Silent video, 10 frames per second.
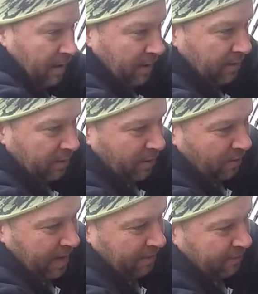And you don't
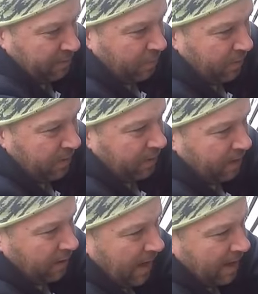have to put a
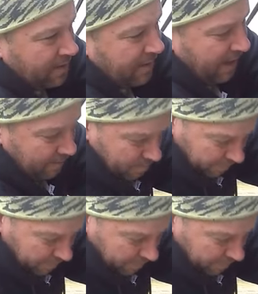lot of tape.